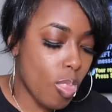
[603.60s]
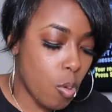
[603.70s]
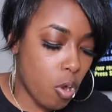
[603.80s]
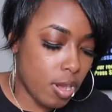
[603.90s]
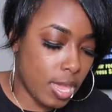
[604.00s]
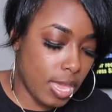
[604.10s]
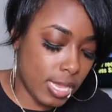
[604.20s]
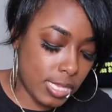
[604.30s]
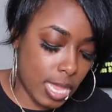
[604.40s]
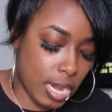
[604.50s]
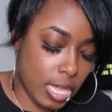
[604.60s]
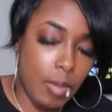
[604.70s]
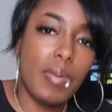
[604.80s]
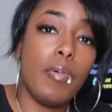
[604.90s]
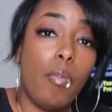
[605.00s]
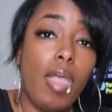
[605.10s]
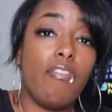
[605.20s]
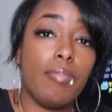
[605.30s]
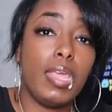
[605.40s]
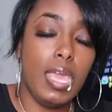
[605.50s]
or the kids, and to keep him away
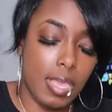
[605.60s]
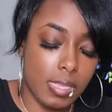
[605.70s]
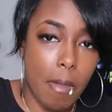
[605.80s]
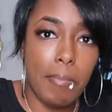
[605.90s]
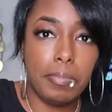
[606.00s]
from the kids.